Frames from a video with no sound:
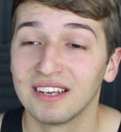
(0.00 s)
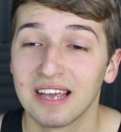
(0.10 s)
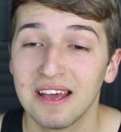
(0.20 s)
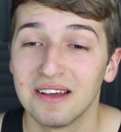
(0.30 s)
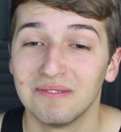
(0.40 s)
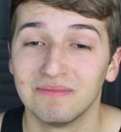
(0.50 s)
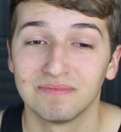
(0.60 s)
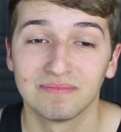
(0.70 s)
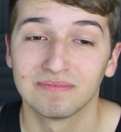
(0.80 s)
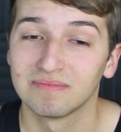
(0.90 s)
Yeah.
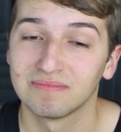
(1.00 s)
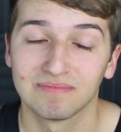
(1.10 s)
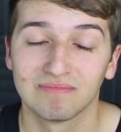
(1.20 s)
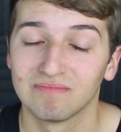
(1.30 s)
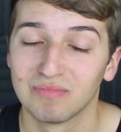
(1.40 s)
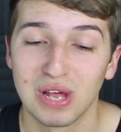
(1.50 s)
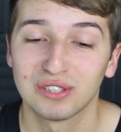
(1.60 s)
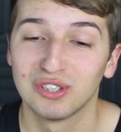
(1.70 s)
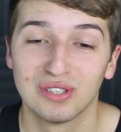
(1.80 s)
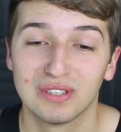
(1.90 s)

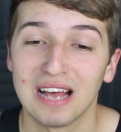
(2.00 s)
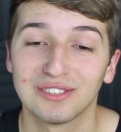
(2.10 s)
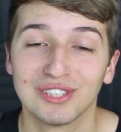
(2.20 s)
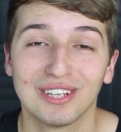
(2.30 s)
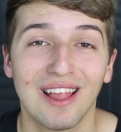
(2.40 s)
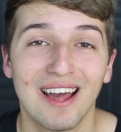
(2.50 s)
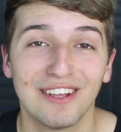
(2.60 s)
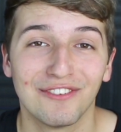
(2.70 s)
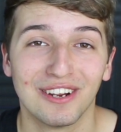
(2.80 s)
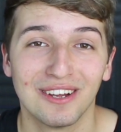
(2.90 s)
That's just
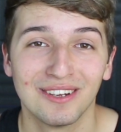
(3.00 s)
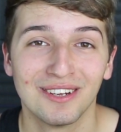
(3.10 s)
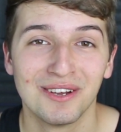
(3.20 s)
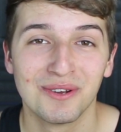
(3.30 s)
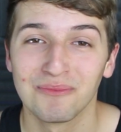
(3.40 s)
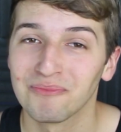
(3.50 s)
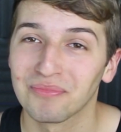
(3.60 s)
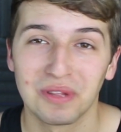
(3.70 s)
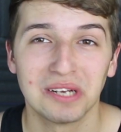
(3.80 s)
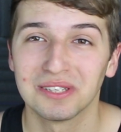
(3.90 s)
life, you know?
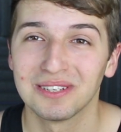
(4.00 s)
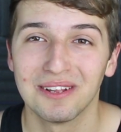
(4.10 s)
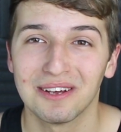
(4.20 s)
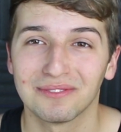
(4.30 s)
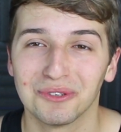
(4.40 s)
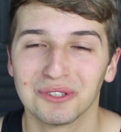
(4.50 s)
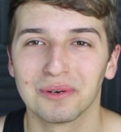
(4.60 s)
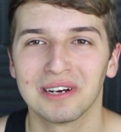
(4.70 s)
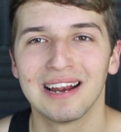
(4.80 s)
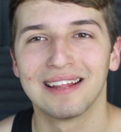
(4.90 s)
That's just life. Also,
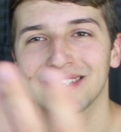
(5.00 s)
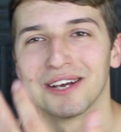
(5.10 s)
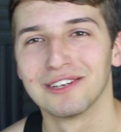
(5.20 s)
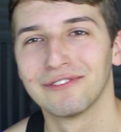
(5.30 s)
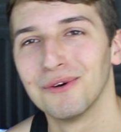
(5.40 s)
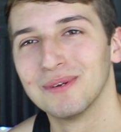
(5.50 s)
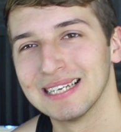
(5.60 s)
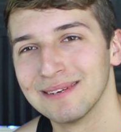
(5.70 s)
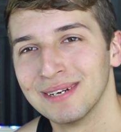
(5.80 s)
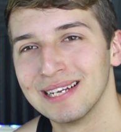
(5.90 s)
I'm gonna let this go to
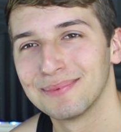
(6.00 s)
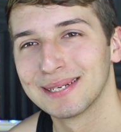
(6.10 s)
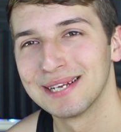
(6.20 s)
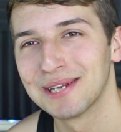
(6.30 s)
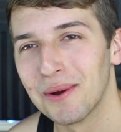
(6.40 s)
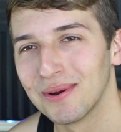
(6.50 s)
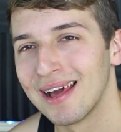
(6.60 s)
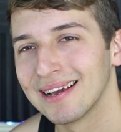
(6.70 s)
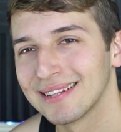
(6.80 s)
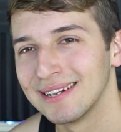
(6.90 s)
14 minutes because I don't
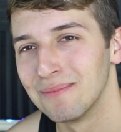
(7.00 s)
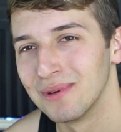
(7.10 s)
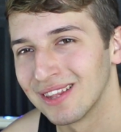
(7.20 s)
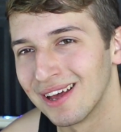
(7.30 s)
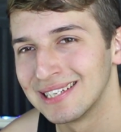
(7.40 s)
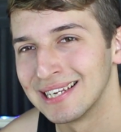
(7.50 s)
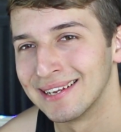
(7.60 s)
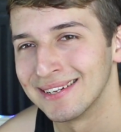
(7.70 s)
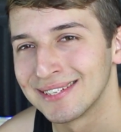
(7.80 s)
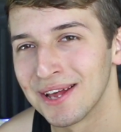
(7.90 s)
like the number
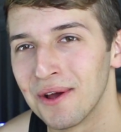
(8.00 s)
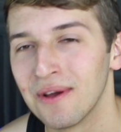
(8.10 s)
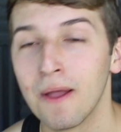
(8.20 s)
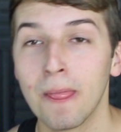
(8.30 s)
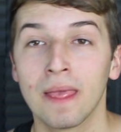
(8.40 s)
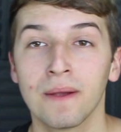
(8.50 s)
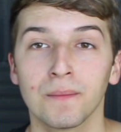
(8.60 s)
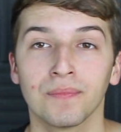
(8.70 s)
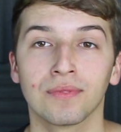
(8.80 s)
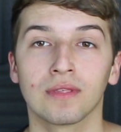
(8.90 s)
13. So
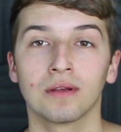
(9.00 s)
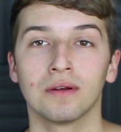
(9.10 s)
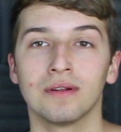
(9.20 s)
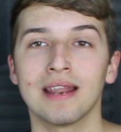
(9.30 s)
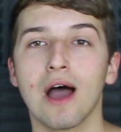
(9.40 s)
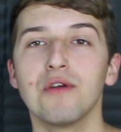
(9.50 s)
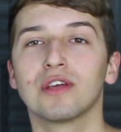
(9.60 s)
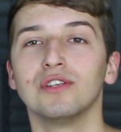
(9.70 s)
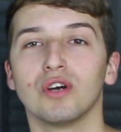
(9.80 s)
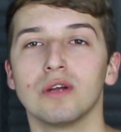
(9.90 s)
now you
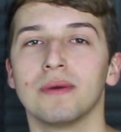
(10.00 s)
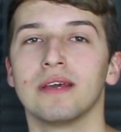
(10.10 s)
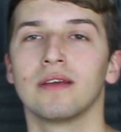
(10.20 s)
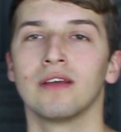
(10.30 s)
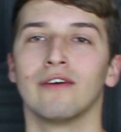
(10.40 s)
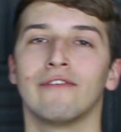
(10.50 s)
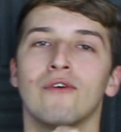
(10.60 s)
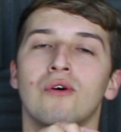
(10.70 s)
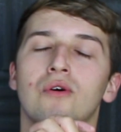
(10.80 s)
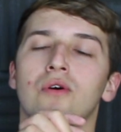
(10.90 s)
can join me
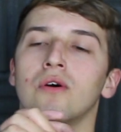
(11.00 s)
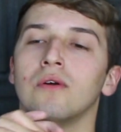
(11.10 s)
for